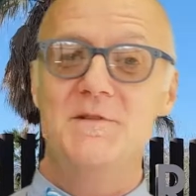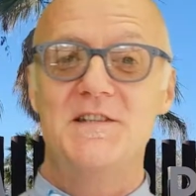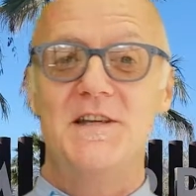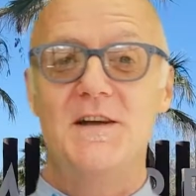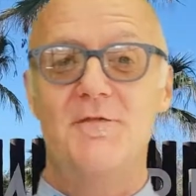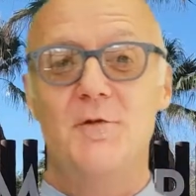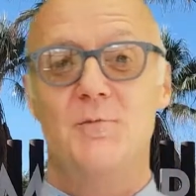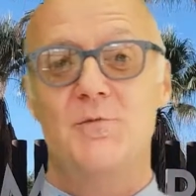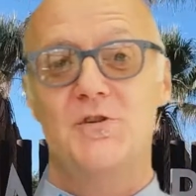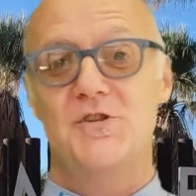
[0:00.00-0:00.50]
I'm
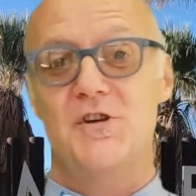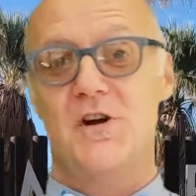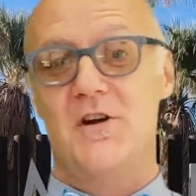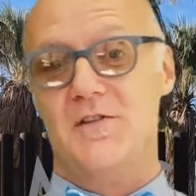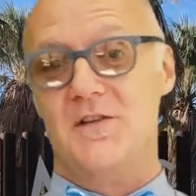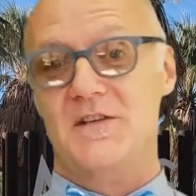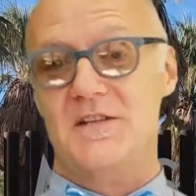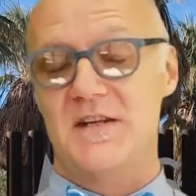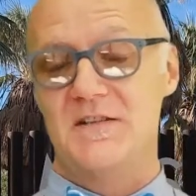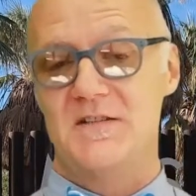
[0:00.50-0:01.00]
Stefan
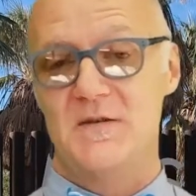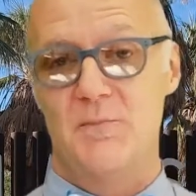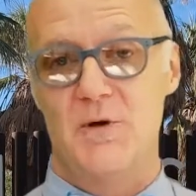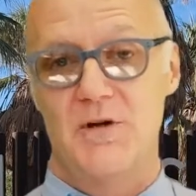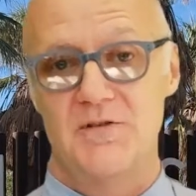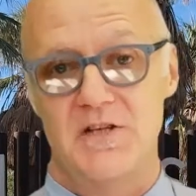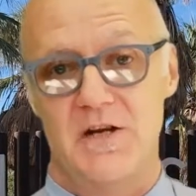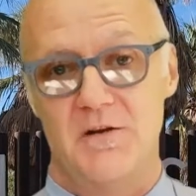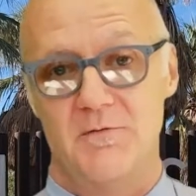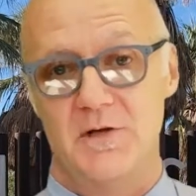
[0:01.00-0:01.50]
Burchard, the
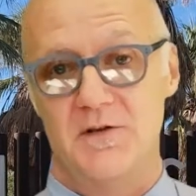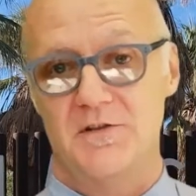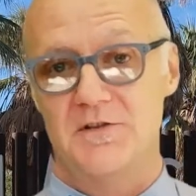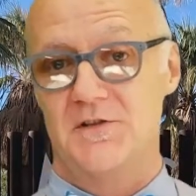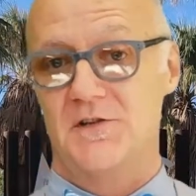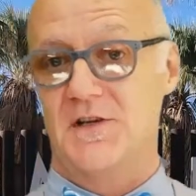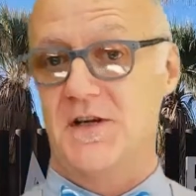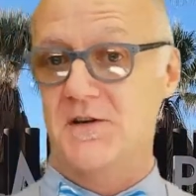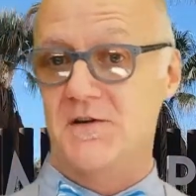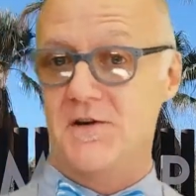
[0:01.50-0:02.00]
Desert Bowtie
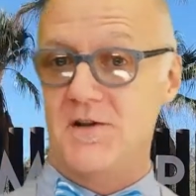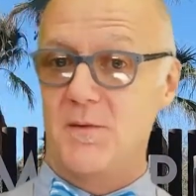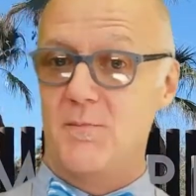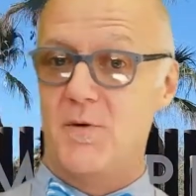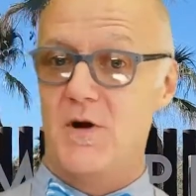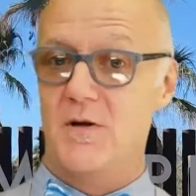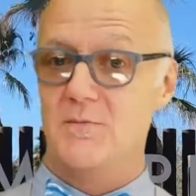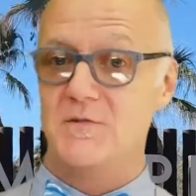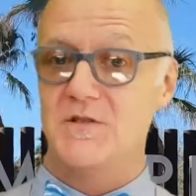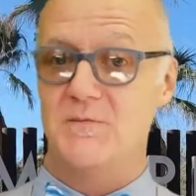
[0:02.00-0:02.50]
Realtor here in
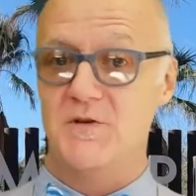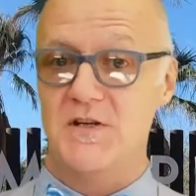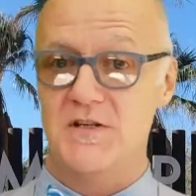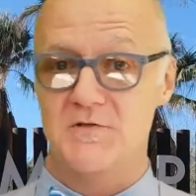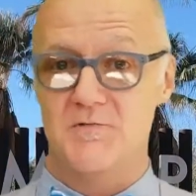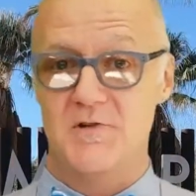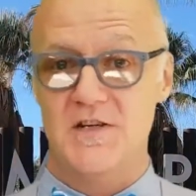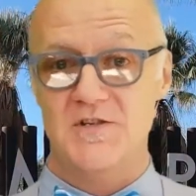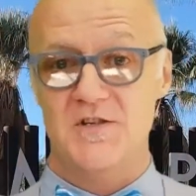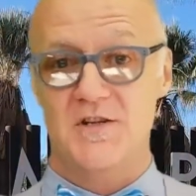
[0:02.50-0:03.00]
the Palm
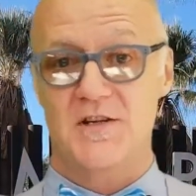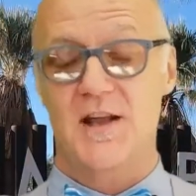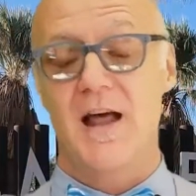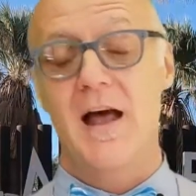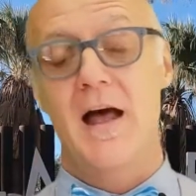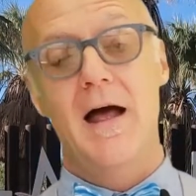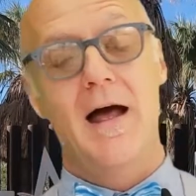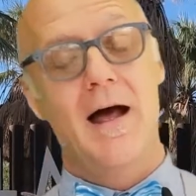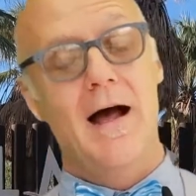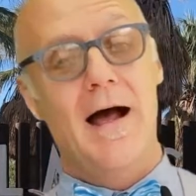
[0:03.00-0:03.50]
Springs region.
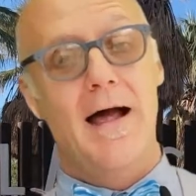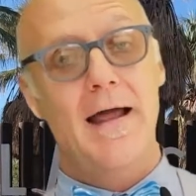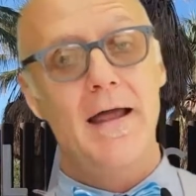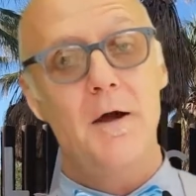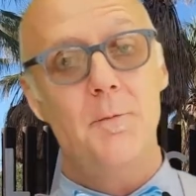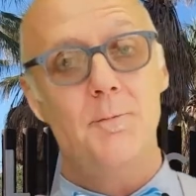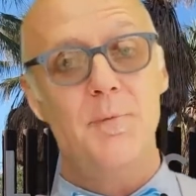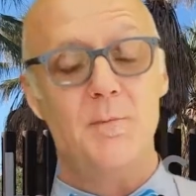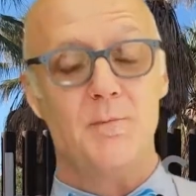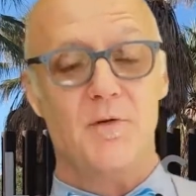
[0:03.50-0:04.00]

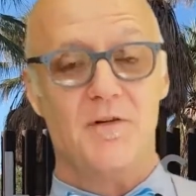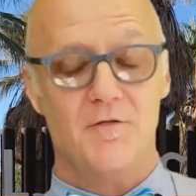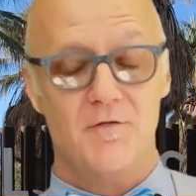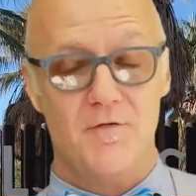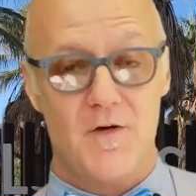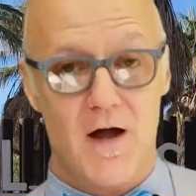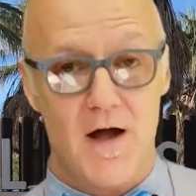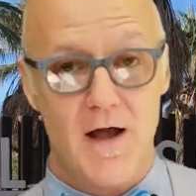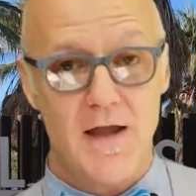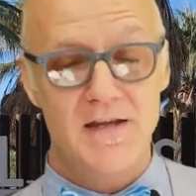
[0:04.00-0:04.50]
I help people
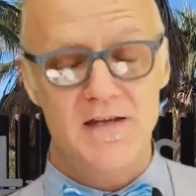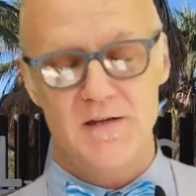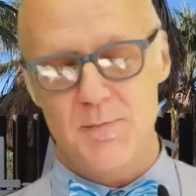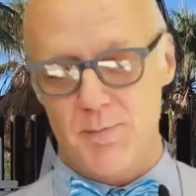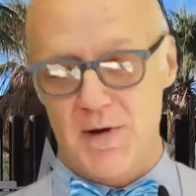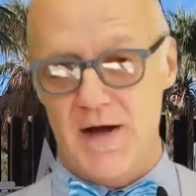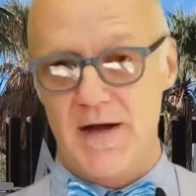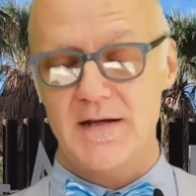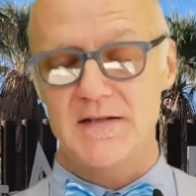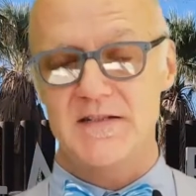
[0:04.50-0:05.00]

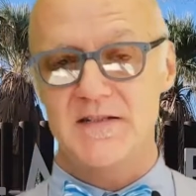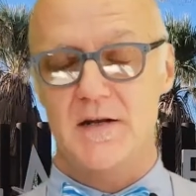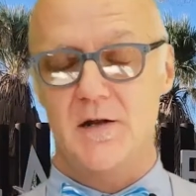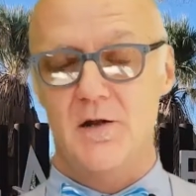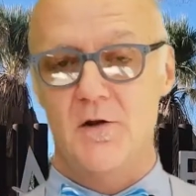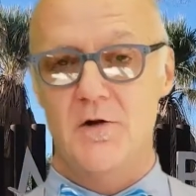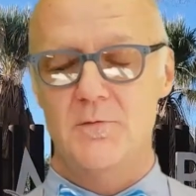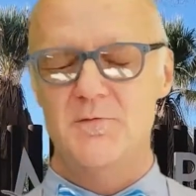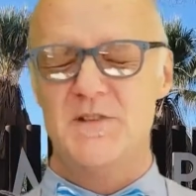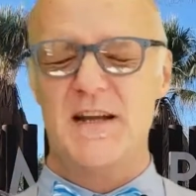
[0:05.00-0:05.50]
find, buy, and
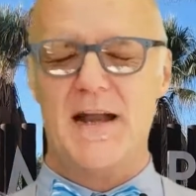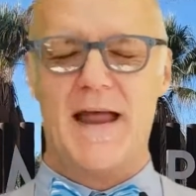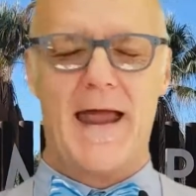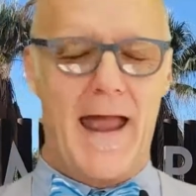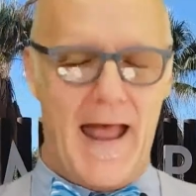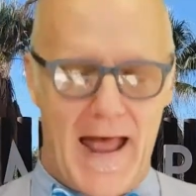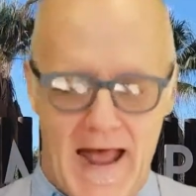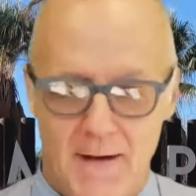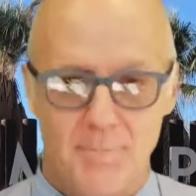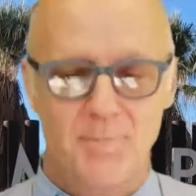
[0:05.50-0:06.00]
sell homes, and
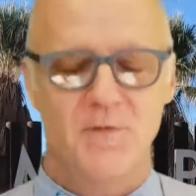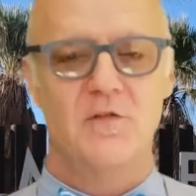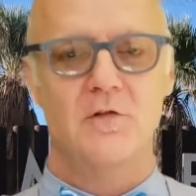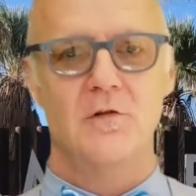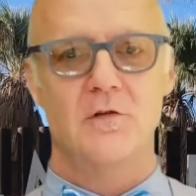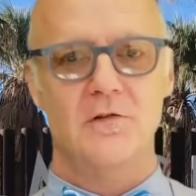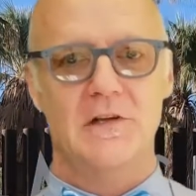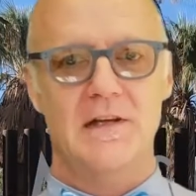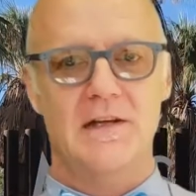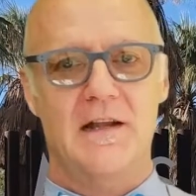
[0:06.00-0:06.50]
I
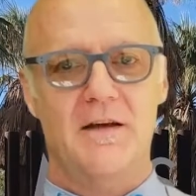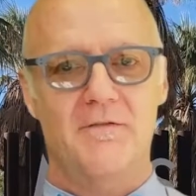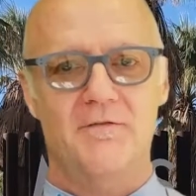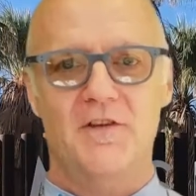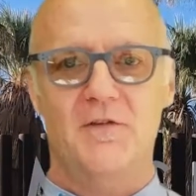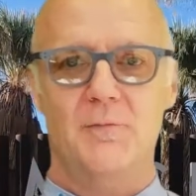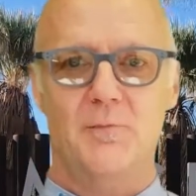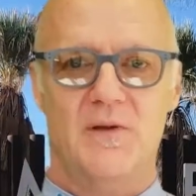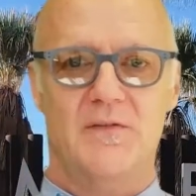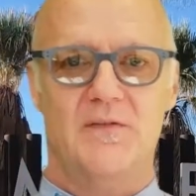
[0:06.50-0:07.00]
absolutely
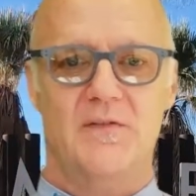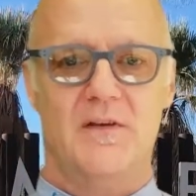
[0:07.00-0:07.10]
love this